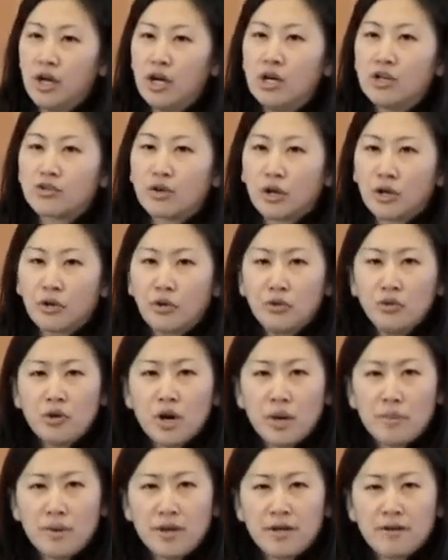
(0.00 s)
So I grew
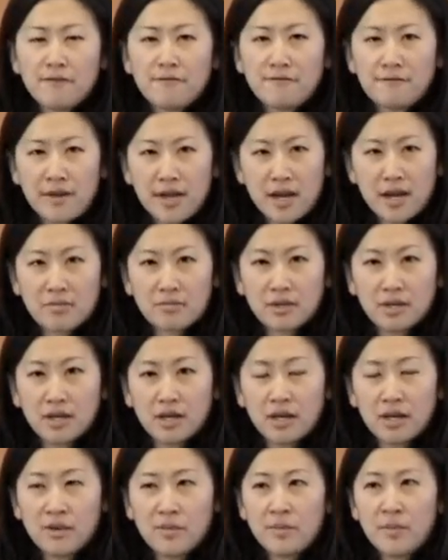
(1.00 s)
up in a
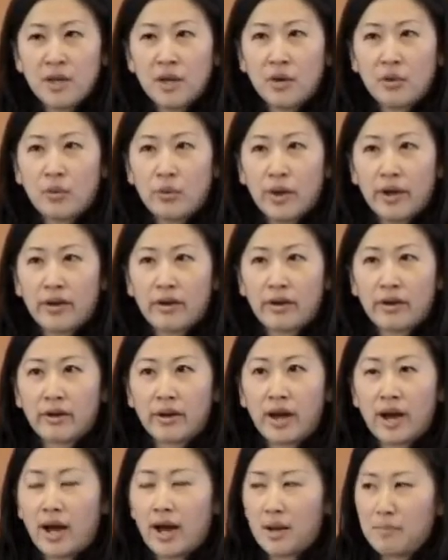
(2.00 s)
family where
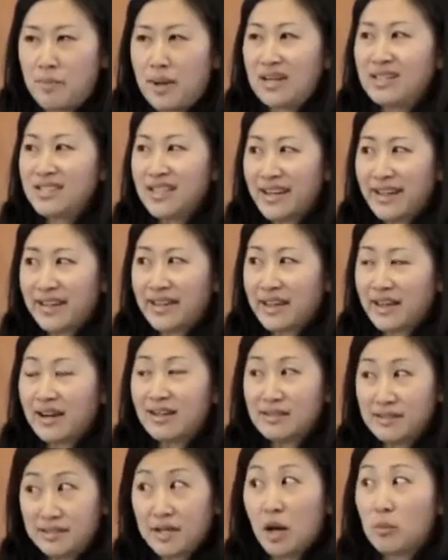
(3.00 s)
I'm basically a
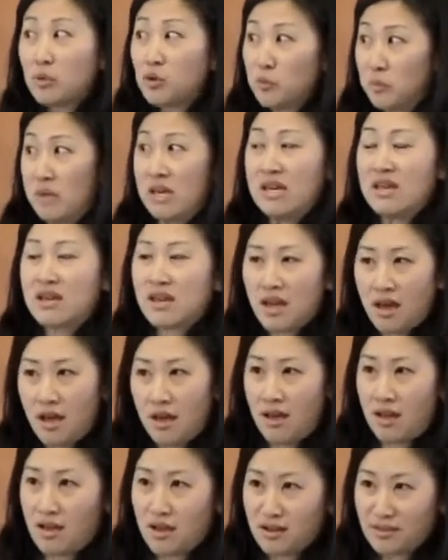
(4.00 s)
double PK.